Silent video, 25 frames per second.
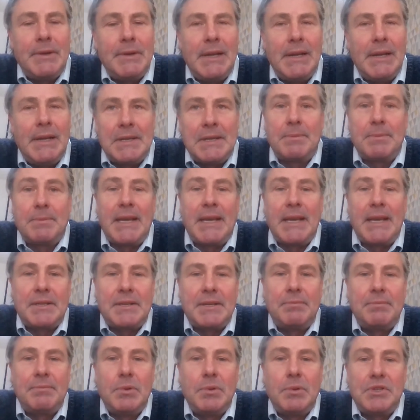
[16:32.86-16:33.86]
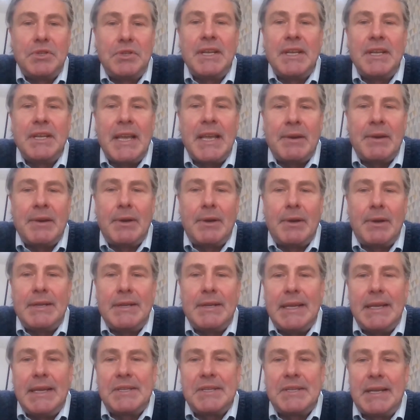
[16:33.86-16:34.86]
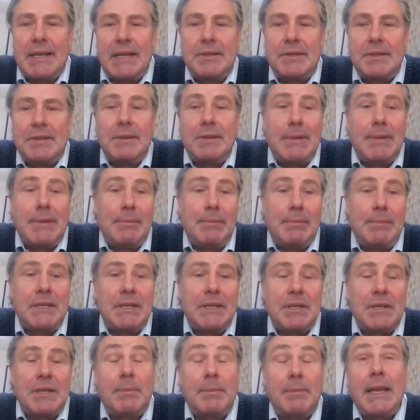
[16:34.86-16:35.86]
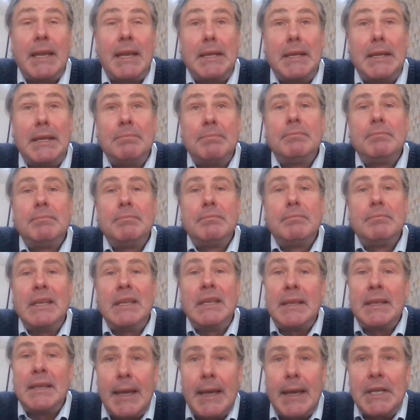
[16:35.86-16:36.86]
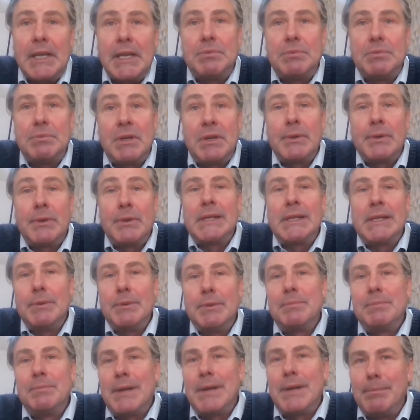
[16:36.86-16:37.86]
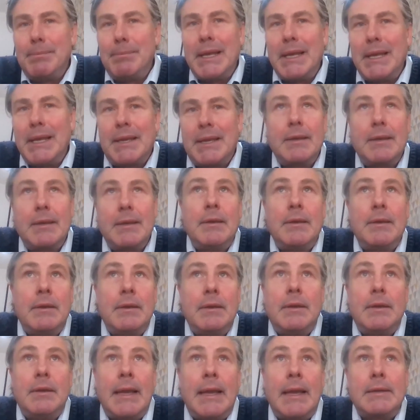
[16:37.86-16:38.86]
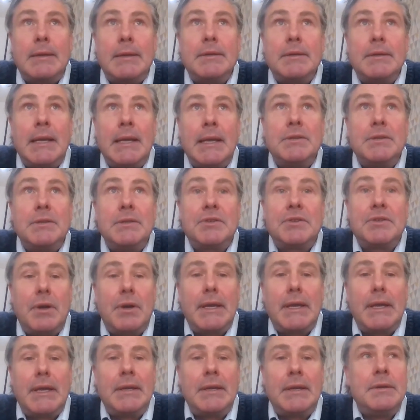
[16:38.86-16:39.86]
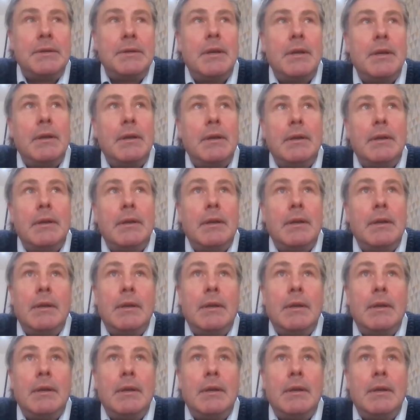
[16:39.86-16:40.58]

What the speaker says: it really is about to push to get your ideas out into the public domain, engage directly with the public, and try and